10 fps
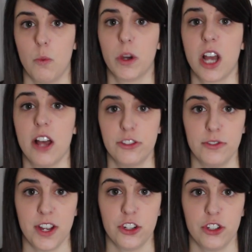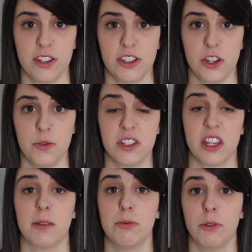What conservationists do is
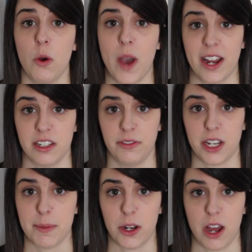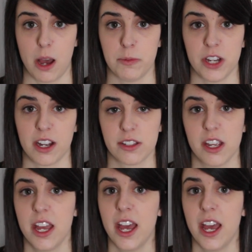think proactively about objects.